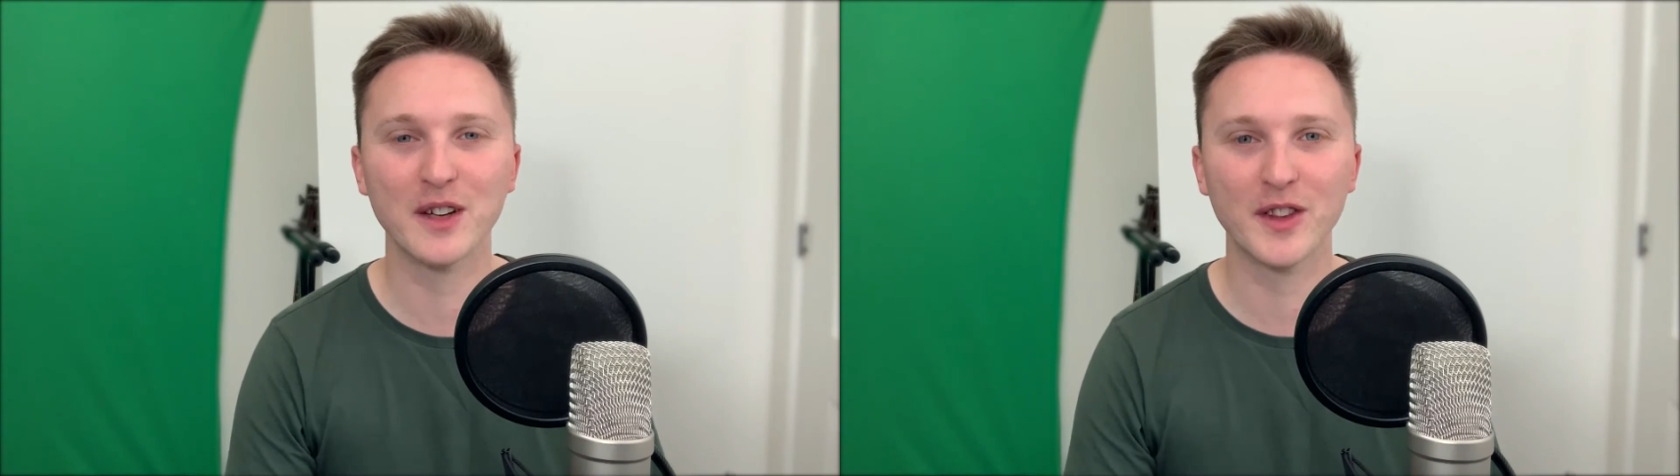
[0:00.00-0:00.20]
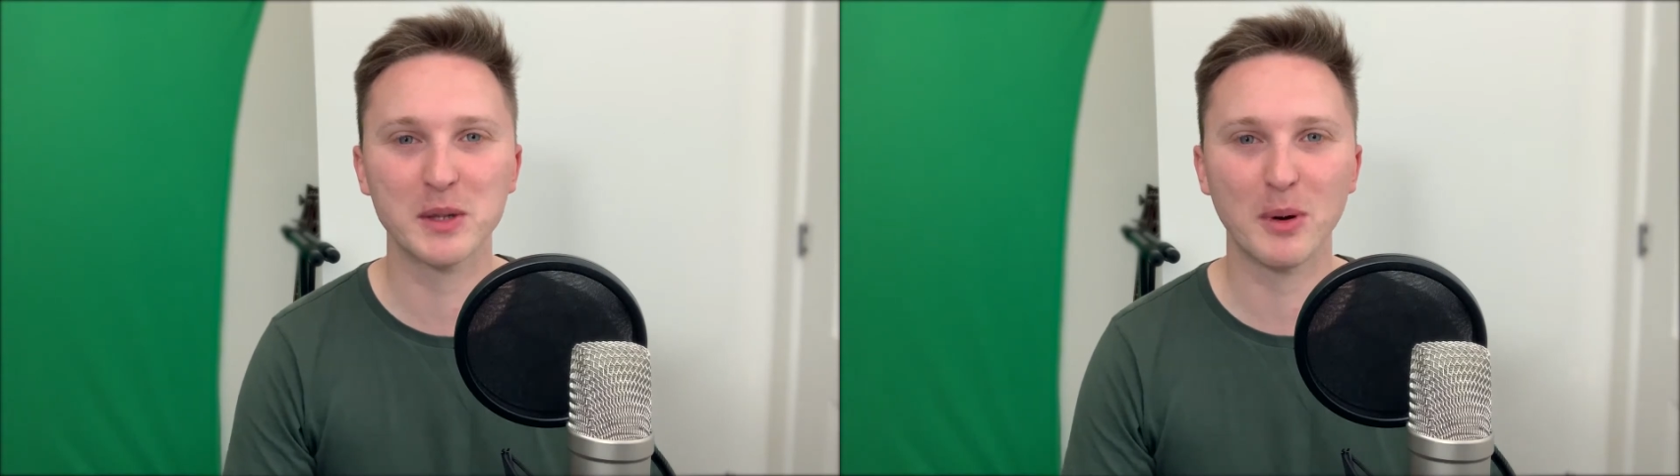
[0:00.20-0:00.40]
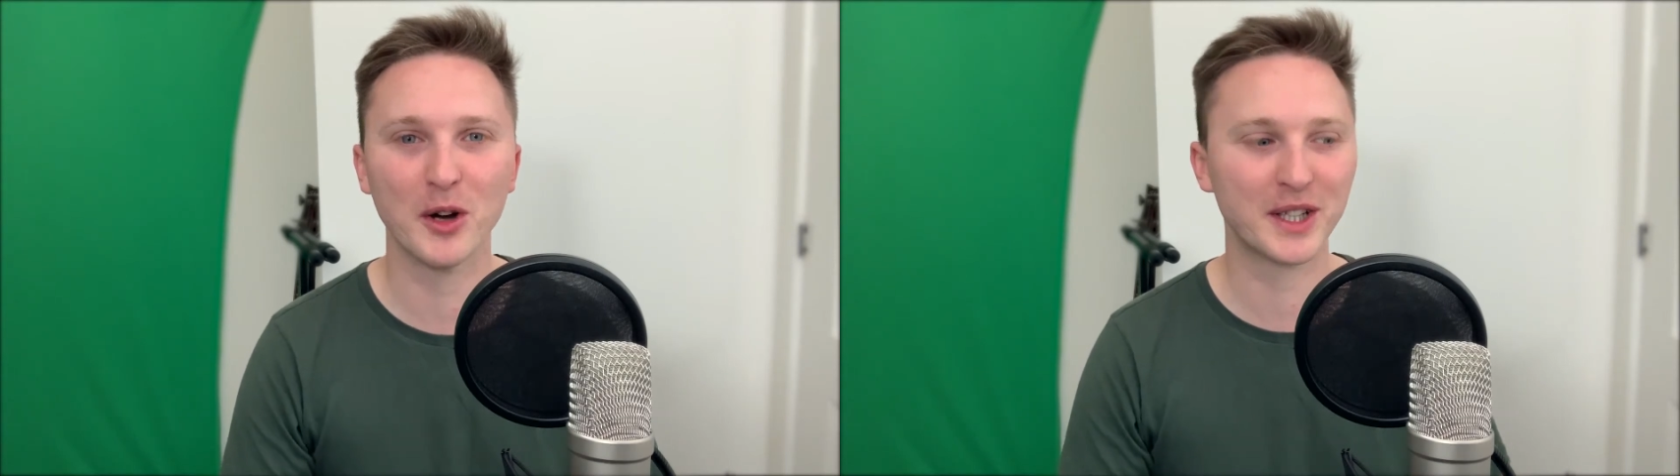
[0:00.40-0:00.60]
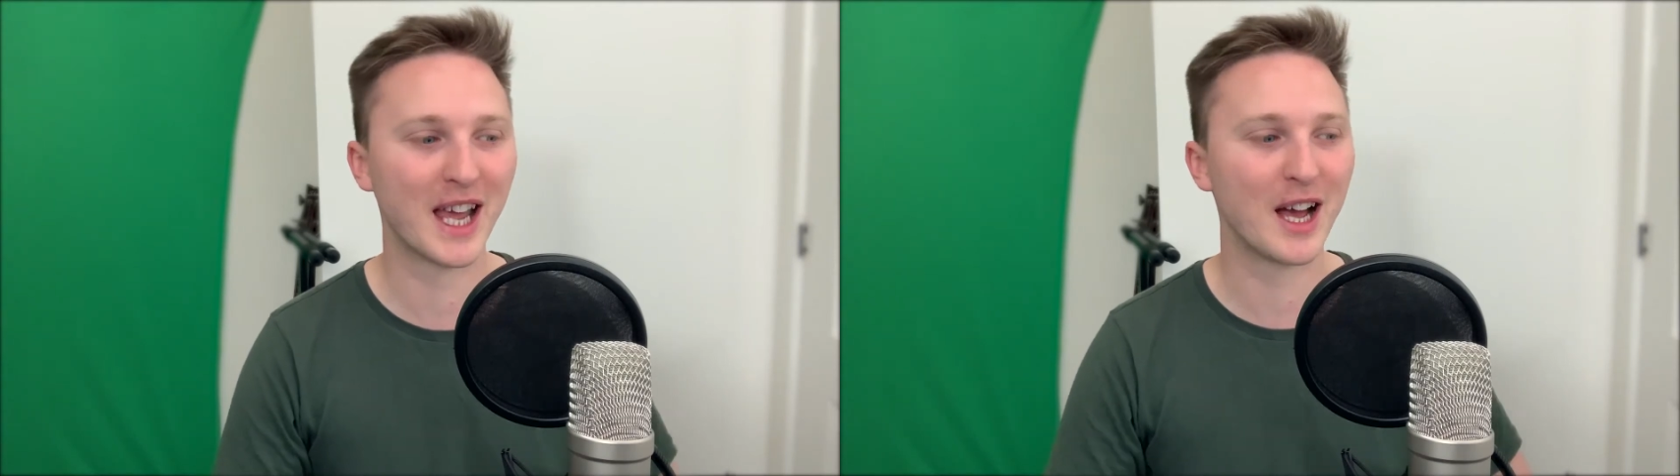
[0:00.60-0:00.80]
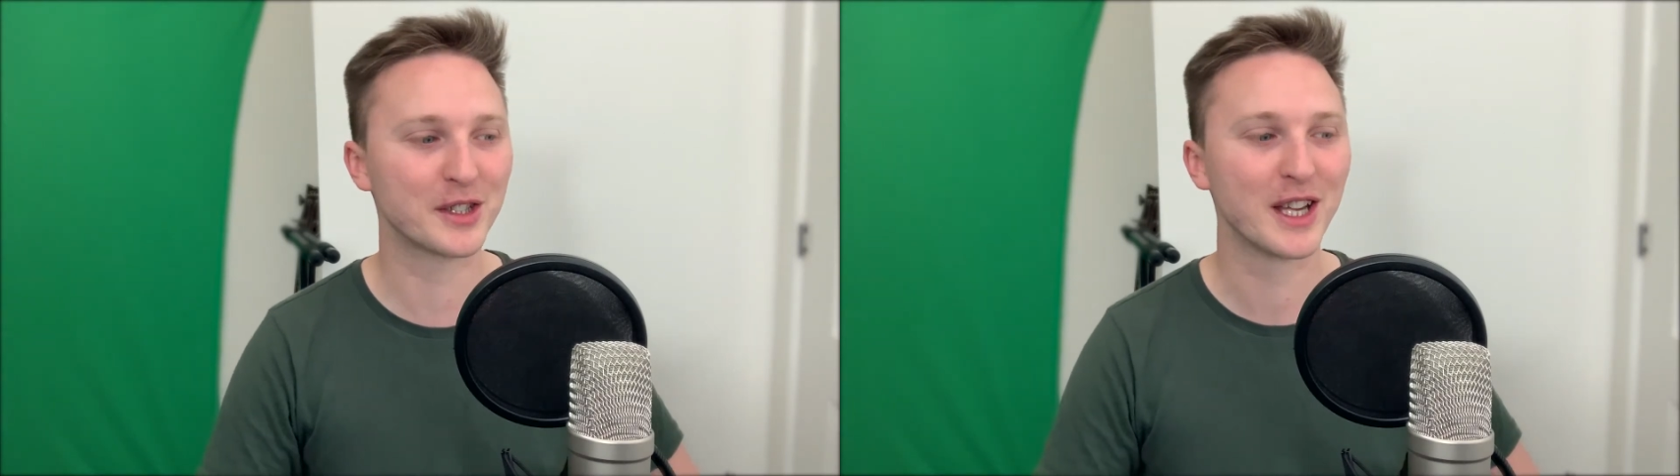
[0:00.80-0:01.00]
end of this
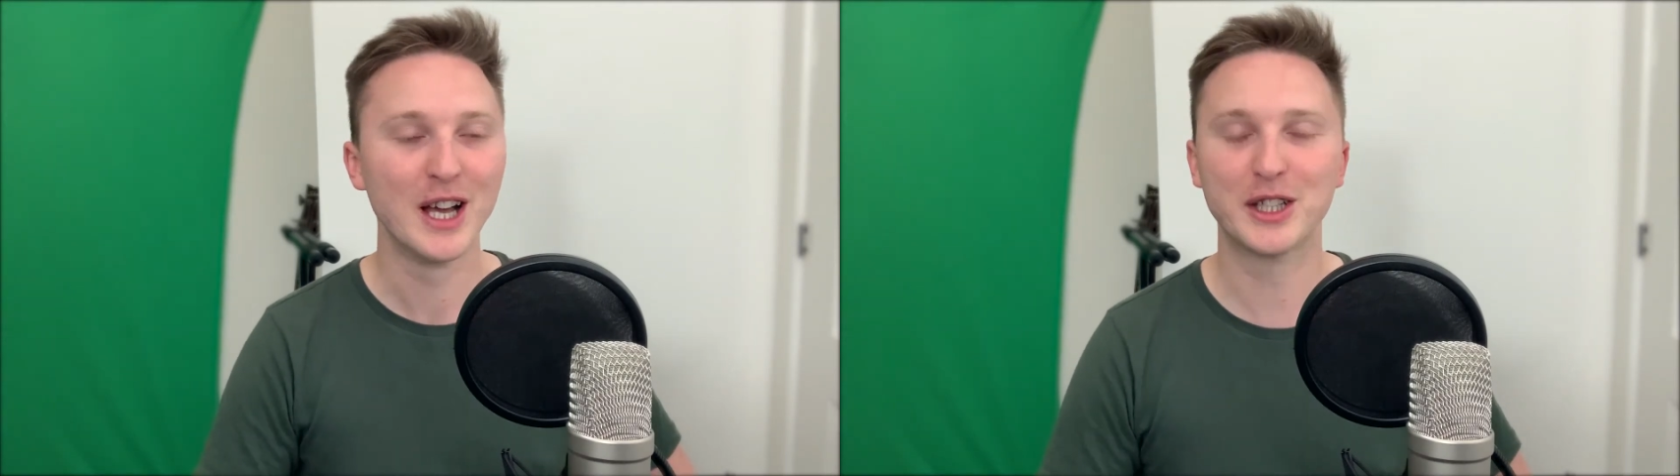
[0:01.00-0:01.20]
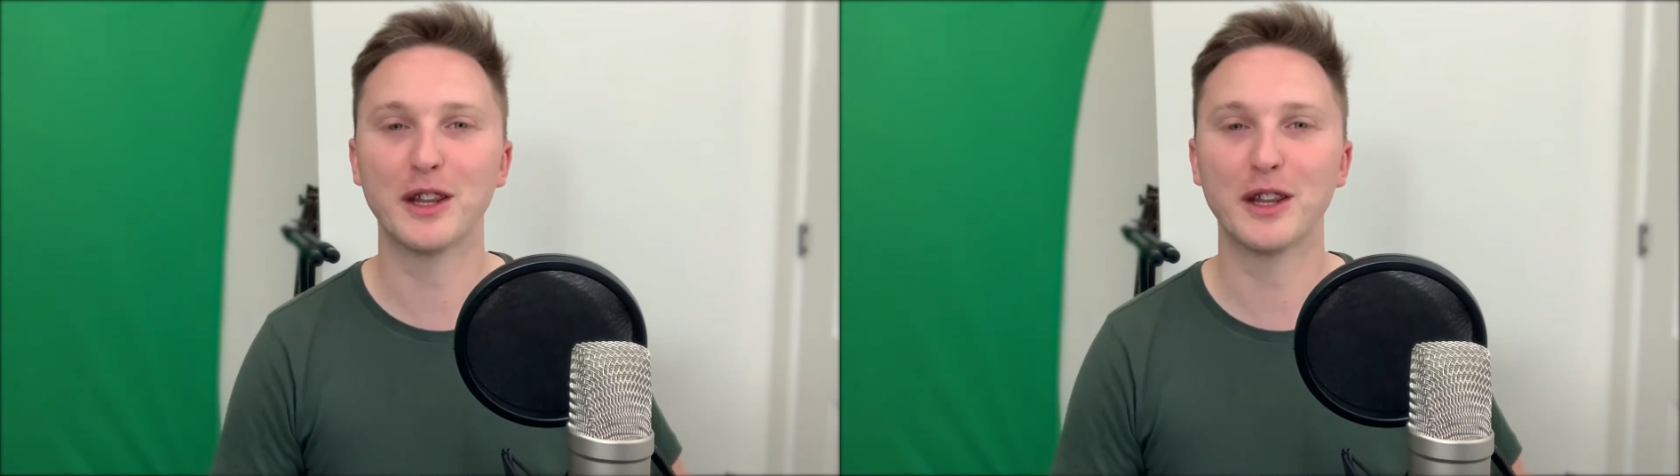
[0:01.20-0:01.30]
podcast